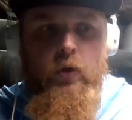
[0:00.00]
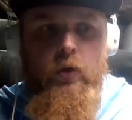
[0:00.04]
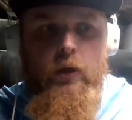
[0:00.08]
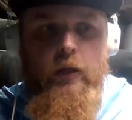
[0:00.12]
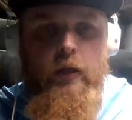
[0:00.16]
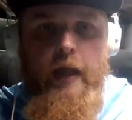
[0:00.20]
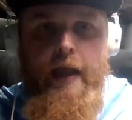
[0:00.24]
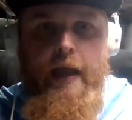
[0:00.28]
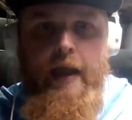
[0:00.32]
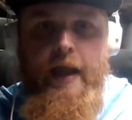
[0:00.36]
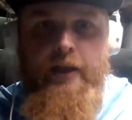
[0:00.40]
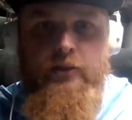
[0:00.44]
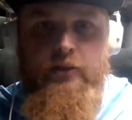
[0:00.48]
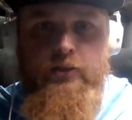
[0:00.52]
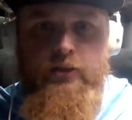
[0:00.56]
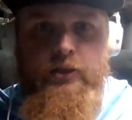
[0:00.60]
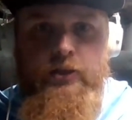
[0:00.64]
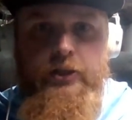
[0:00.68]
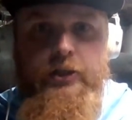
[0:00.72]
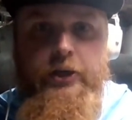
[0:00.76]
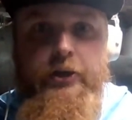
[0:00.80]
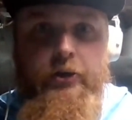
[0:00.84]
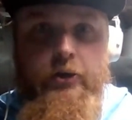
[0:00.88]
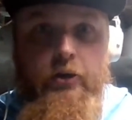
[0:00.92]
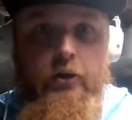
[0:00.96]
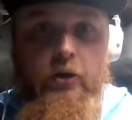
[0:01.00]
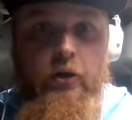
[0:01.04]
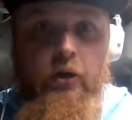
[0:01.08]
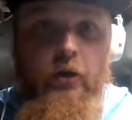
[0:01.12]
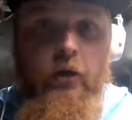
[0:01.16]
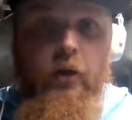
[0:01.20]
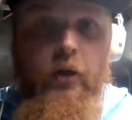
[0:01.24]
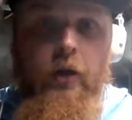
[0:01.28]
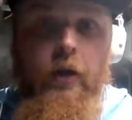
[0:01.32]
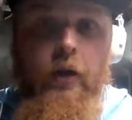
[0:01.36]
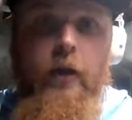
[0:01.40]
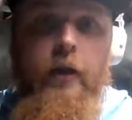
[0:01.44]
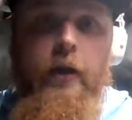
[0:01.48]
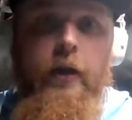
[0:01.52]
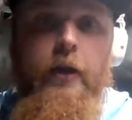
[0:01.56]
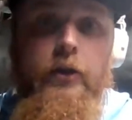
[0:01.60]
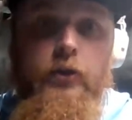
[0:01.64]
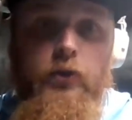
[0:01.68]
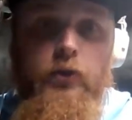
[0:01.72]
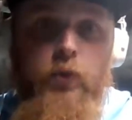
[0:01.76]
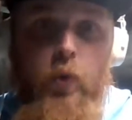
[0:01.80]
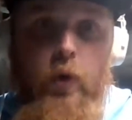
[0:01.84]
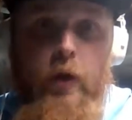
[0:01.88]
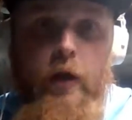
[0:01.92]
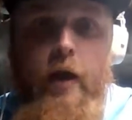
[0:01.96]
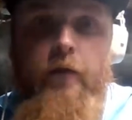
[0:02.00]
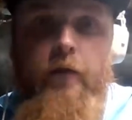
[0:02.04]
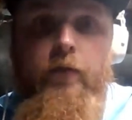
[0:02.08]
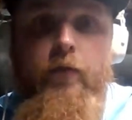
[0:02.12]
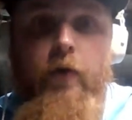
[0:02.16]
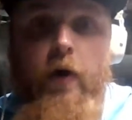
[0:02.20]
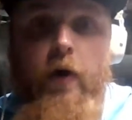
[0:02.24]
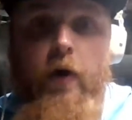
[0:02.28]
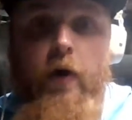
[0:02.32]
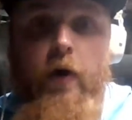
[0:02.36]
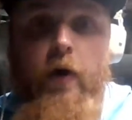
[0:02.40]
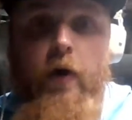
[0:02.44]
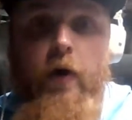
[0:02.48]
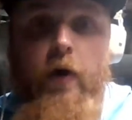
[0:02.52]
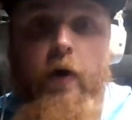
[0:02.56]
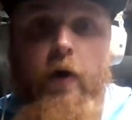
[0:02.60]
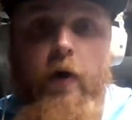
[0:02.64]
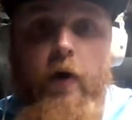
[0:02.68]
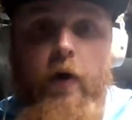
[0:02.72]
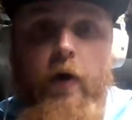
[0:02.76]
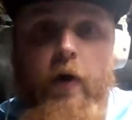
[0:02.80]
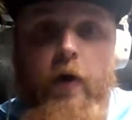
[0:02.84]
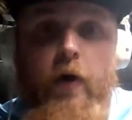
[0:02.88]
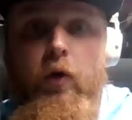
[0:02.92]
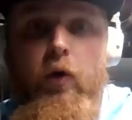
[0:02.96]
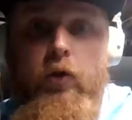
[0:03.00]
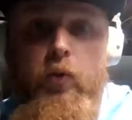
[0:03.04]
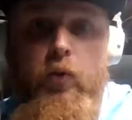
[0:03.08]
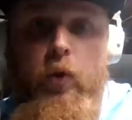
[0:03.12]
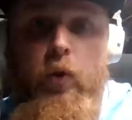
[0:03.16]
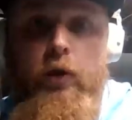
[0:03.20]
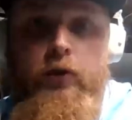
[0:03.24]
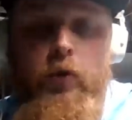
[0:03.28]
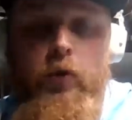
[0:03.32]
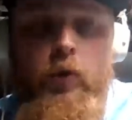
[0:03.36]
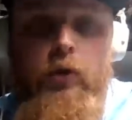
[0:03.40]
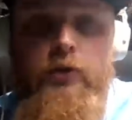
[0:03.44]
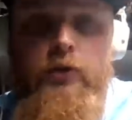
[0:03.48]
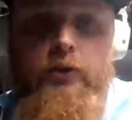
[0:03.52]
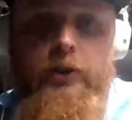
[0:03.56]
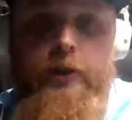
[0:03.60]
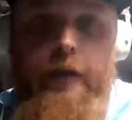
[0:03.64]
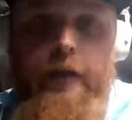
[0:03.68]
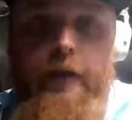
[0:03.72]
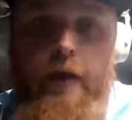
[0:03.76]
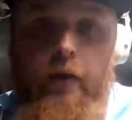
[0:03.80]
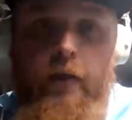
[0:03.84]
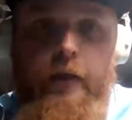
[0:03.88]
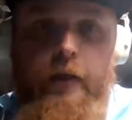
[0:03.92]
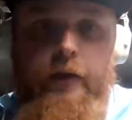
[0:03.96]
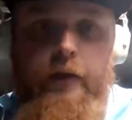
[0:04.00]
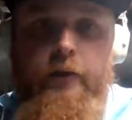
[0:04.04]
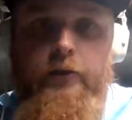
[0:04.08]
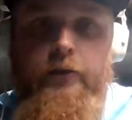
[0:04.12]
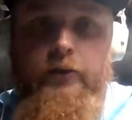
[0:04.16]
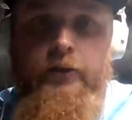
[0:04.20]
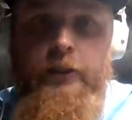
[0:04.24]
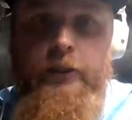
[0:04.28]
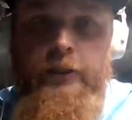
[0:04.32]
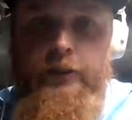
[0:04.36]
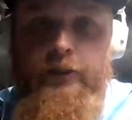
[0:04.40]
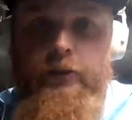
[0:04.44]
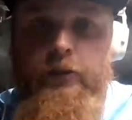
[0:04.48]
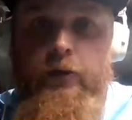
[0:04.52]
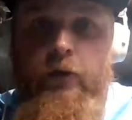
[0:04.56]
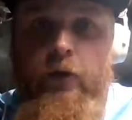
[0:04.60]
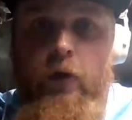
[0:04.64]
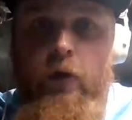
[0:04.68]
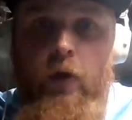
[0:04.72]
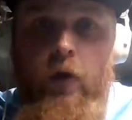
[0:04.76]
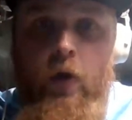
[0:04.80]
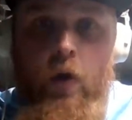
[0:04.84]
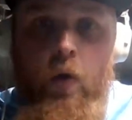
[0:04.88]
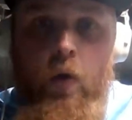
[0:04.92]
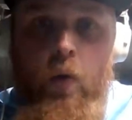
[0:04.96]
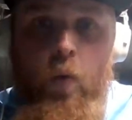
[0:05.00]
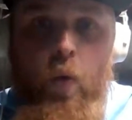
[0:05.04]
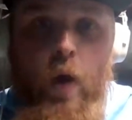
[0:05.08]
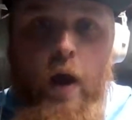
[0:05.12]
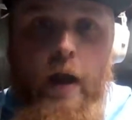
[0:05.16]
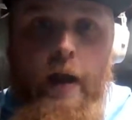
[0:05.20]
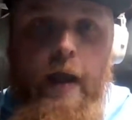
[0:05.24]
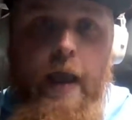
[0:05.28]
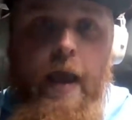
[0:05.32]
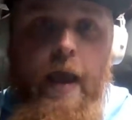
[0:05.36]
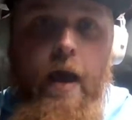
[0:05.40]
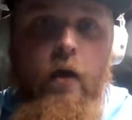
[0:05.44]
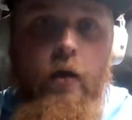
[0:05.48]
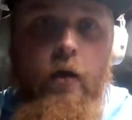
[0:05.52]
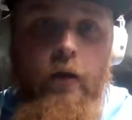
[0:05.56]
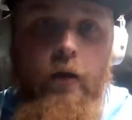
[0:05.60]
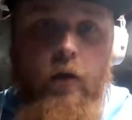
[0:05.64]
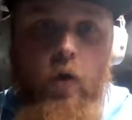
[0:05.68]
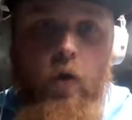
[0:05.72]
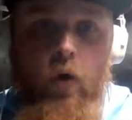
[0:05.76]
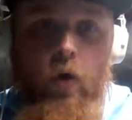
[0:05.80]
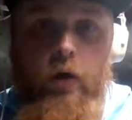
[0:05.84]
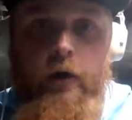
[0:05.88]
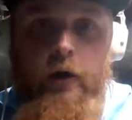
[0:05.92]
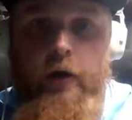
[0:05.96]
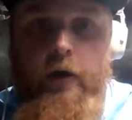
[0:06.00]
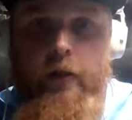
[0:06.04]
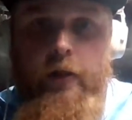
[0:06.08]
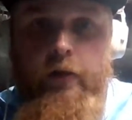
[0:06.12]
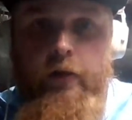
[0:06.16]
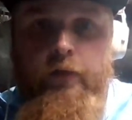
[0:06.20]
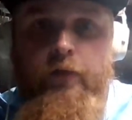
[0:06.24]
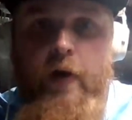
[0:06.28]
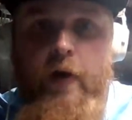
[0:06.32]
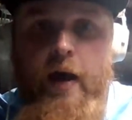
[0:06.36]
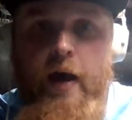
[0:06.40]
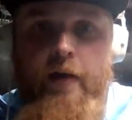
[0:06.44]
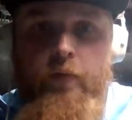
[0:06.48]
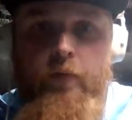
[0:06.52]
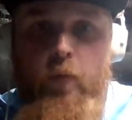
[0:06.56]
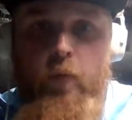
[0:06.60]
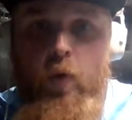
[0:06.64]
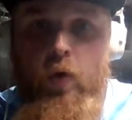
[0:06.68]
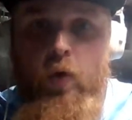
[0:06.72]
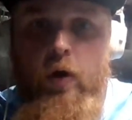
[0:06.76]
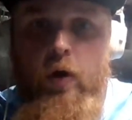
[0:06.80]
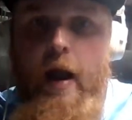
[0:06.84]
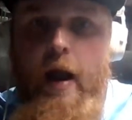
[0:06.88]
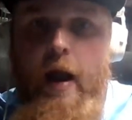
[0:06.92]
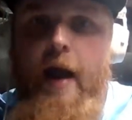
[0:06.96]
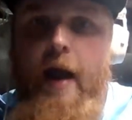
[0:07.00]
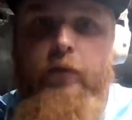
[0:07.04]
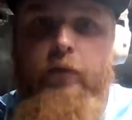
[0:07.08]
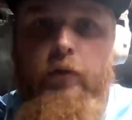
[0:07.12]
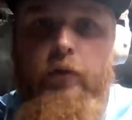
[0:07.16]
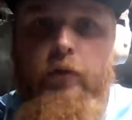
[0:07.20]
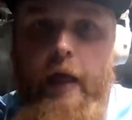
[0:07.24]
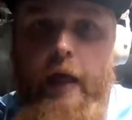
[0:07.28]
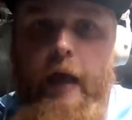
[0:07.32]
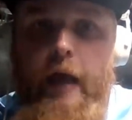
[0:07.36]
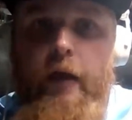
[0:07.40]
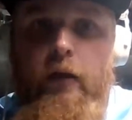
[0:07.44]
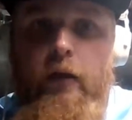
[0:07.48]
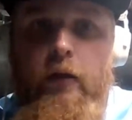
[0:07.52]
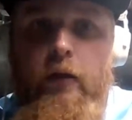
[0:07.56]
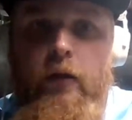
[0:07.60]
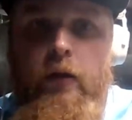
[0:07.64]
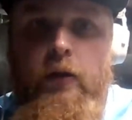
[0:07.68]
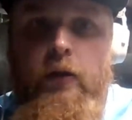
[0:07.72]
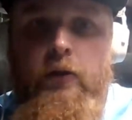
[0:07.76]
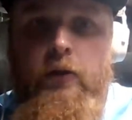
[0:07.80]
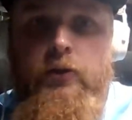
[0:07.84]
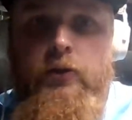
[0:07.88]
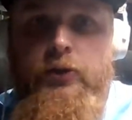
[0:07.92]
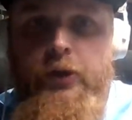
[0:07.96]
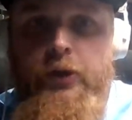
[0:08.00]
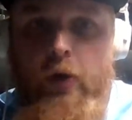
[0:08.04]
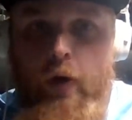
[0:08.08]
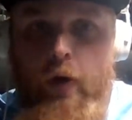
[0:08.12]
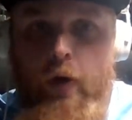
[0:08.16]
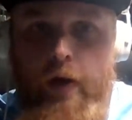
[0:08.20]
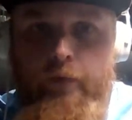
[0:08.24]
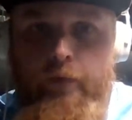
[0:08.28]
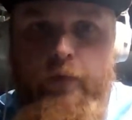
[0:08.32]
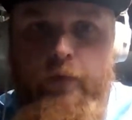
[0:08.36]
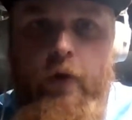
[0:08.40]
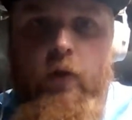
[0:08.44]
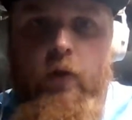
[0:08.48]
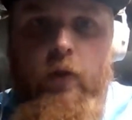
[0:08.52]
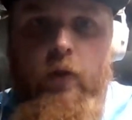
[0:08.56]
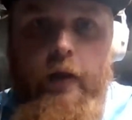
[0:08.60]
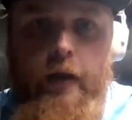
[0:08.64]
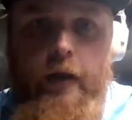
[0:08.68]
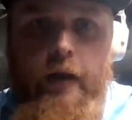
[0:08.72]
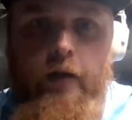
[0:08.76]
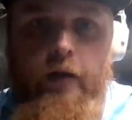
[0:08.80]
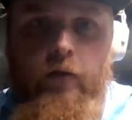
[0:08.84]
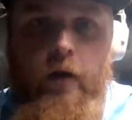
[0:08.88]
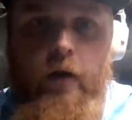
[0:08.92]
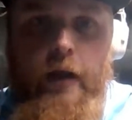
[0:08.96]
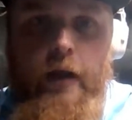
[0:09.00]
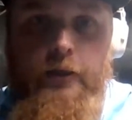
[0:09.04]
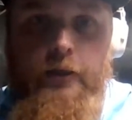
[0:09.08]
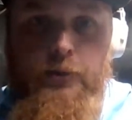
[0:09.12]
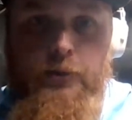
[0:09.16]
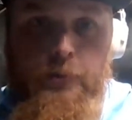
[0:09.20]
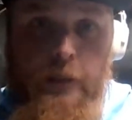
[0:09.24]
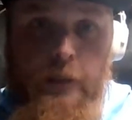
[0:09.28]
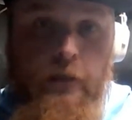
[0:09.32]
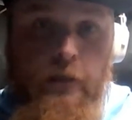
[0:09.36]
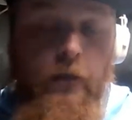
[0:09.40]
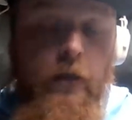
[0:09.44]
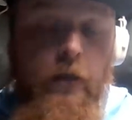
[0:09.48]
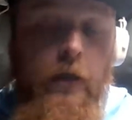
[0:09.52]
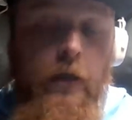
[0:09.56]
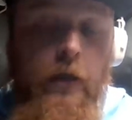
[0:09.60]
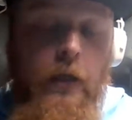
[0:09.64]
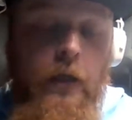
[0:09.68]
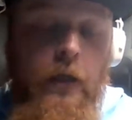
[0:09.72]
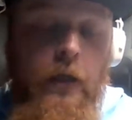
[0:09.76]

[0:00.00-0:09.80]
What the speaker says: till last year is when I finally hooked one towards the tail end of the season, went out and caught another 5 more after that. So I felt like I grasped it.